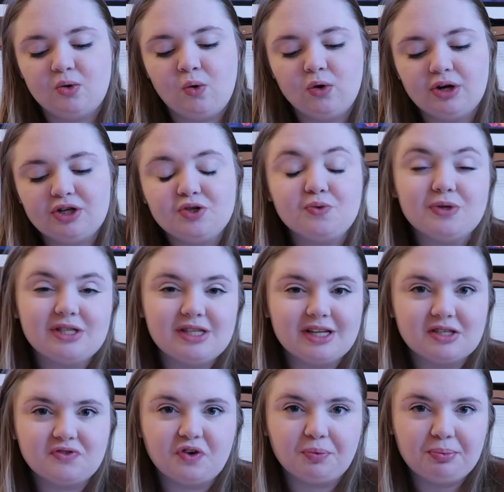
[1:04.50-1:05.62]
orange was
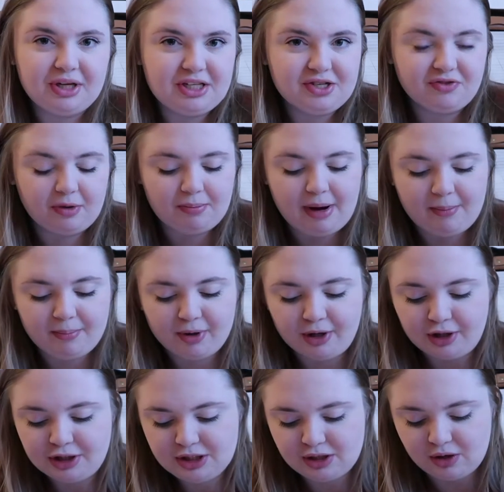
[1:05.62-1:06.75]
things for me to
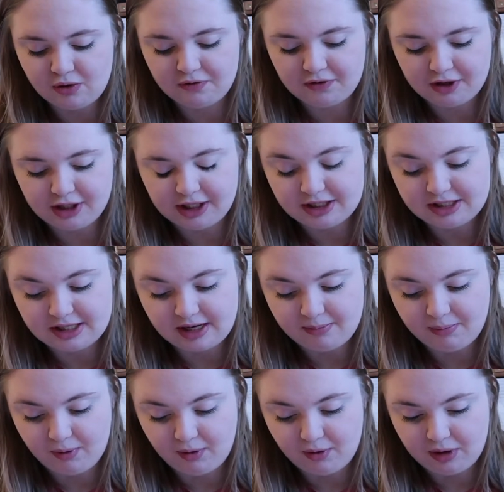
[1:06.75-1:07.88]
remember. So for an
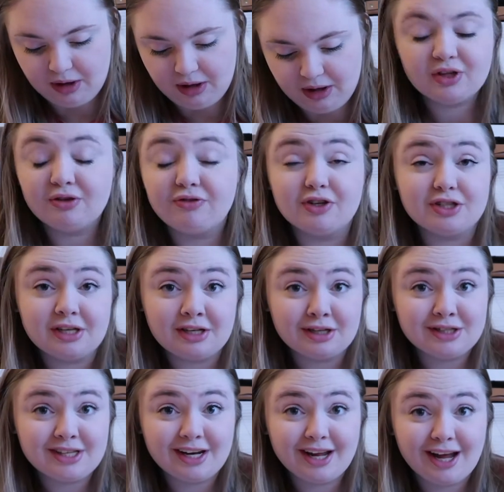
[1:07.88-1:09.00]
example, the first
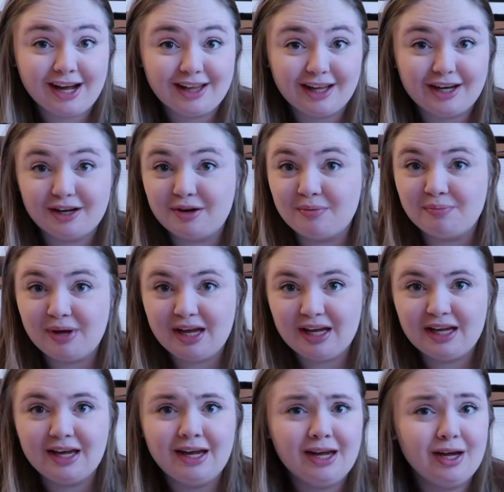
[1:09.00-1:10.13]
sentence that I highlighted in pink,
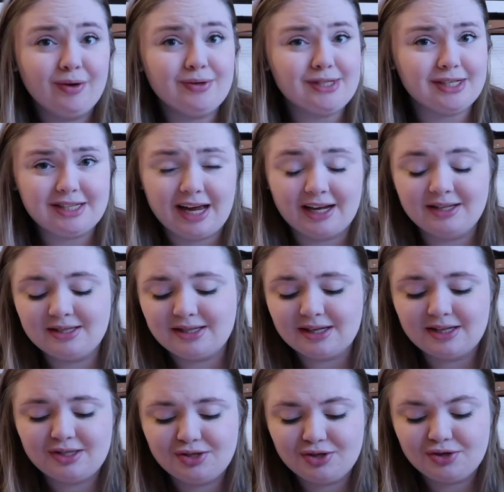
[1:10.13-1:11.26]
it was a tense
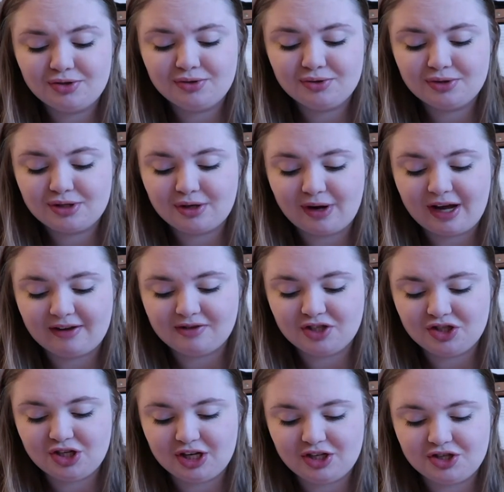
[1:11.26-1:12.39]
issue, so I have to
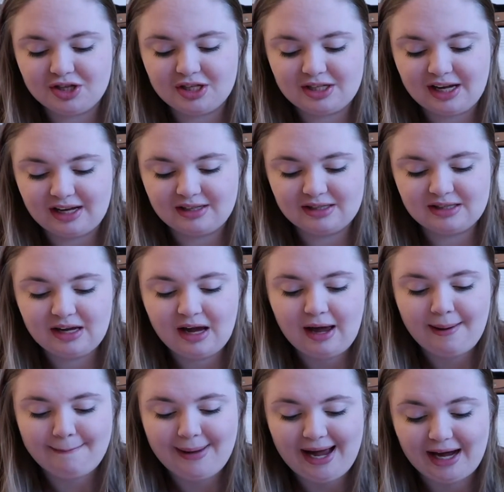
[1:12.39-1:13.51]
change the tense
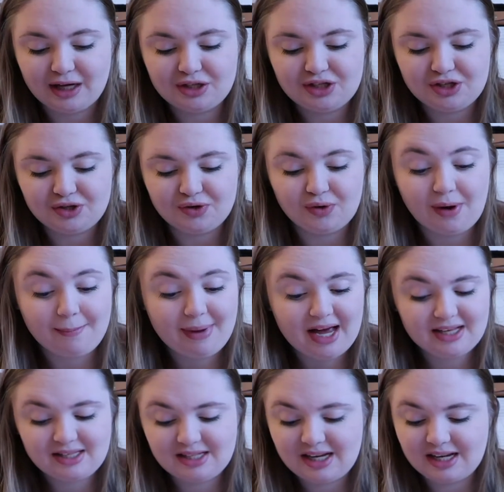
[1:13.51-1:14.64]
back to
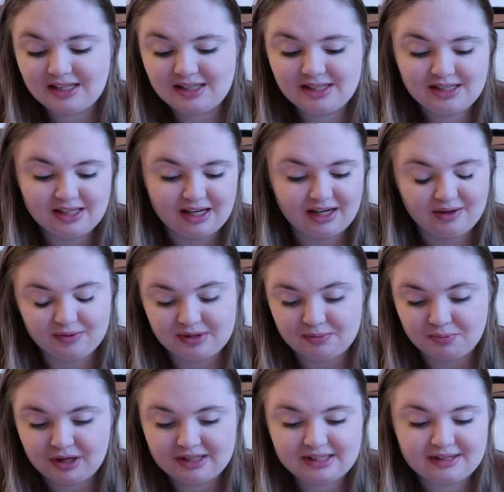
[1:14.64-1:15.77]
past tense, and it was in
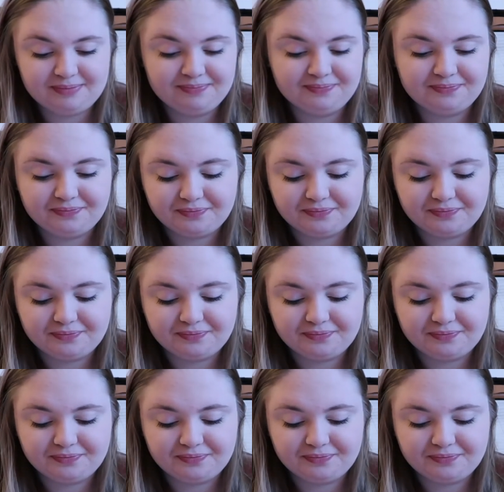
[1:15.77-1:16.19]
present.